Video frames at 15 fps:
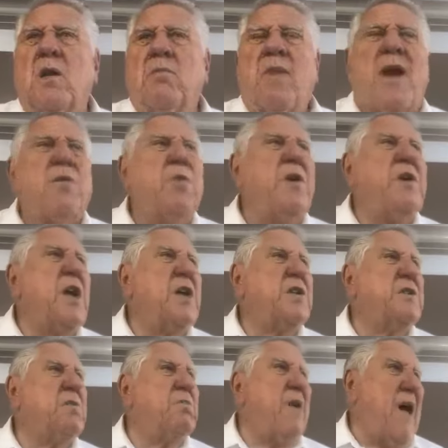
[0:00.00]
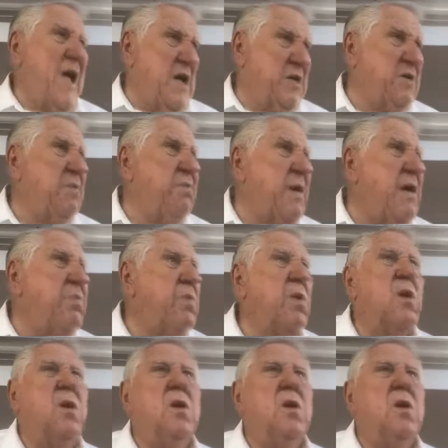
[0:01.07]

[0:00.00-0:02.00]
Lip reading: Man, we had some piles of people.